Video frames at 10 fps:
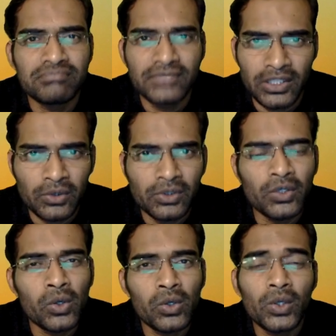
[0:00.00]

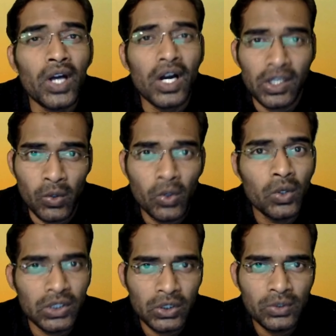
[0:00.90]
no code or low
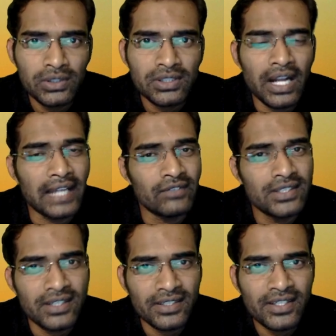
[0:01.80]
code tools, I will
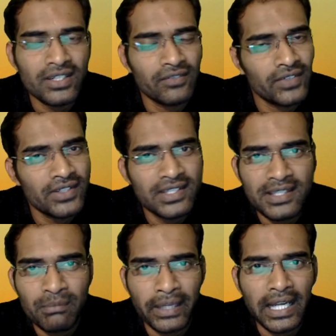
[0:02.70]
suggest first
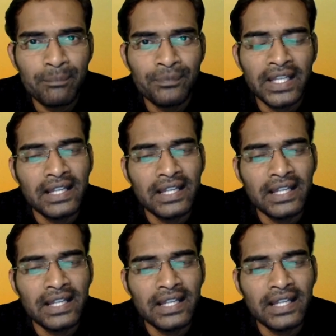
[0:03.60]
is Pega,